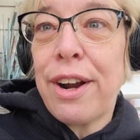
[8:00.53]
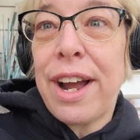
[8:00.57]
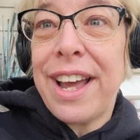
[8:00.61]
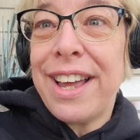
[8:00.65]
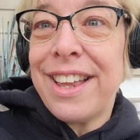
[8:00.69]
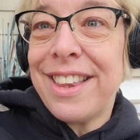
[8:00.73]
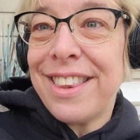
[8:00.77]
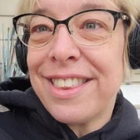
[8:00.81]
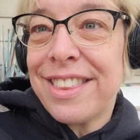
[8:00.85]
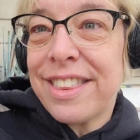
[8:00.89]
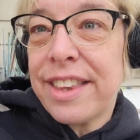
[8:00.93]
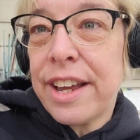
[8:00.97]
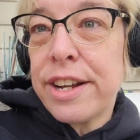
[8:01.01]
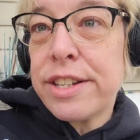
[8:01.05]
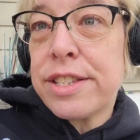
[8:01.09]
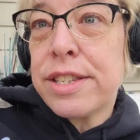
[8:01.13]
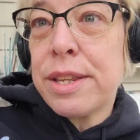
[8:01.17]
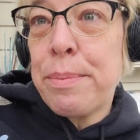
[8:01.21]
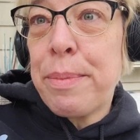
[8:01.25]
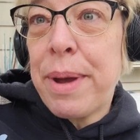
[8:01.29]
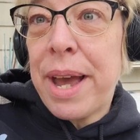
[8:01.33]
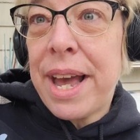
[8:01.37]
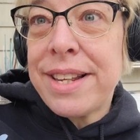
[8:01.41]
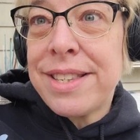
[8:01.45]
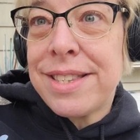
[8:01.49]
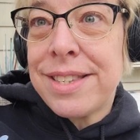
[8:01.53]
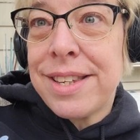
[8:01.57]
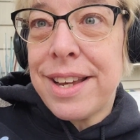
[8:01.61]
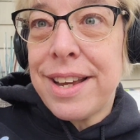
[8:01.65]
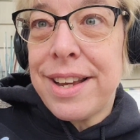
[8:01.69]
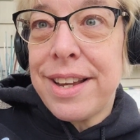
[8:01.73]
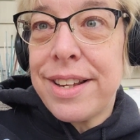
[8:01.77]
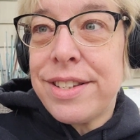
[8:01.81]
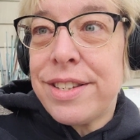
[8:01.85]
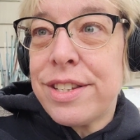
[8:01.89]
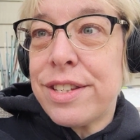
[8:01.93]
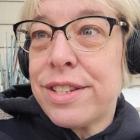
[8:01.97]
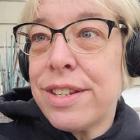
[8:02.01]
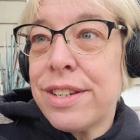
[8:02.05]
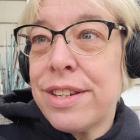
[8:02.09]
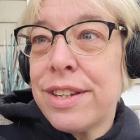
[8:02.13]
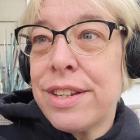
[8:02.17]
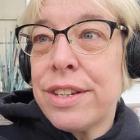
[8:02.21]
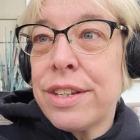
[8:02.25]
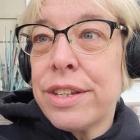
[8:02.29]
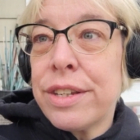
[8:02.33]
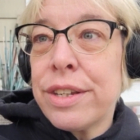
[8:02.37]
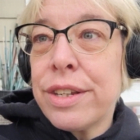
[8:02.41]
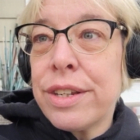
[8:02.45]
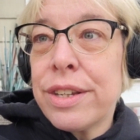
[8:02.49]
All right, there's the message.
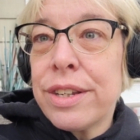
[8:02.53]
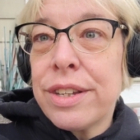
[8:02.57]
